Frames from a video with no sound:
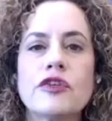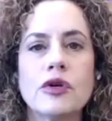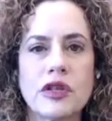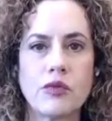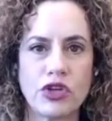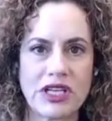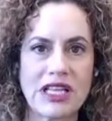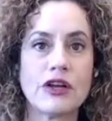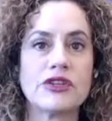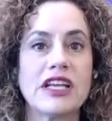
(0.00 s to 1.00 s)
look at what
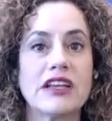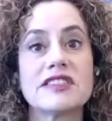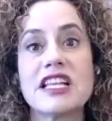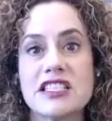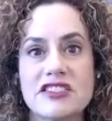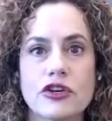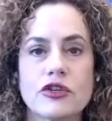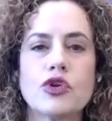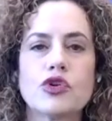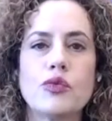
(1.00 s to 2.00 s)
cloud native, let's start,
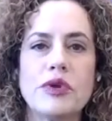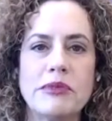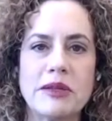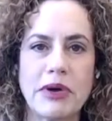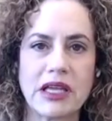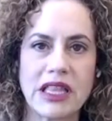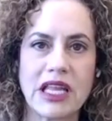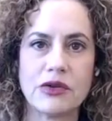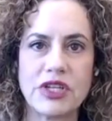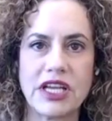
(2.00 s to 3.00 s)
what do we mean by
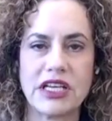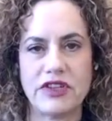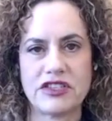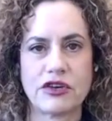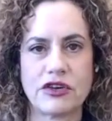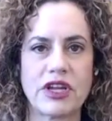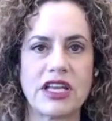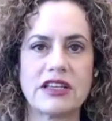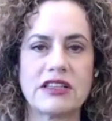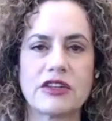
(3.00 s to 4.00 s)
cloud native
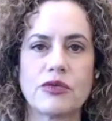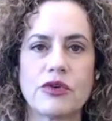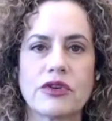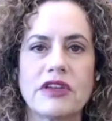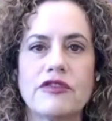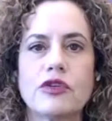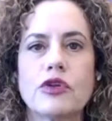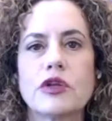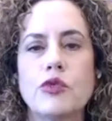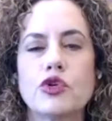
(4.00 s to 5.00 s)
disaggregated network? If you
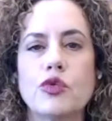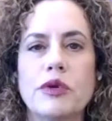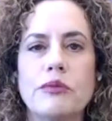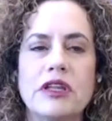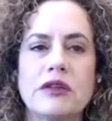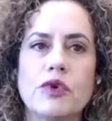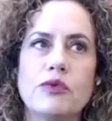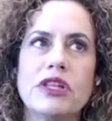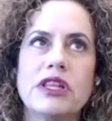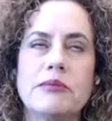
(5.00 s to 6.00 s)
look at what do we mean, we
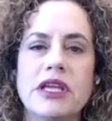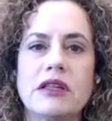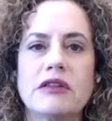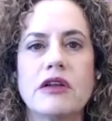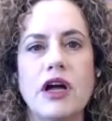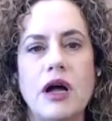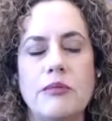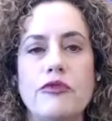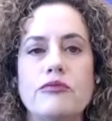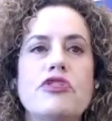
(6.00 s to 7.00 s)
really mean
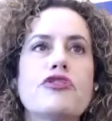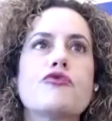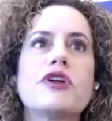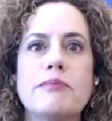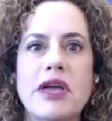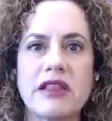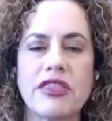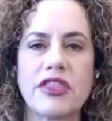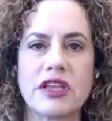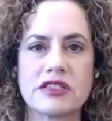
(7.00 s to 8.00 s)
three main
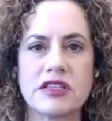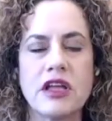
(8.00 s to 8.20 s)
things.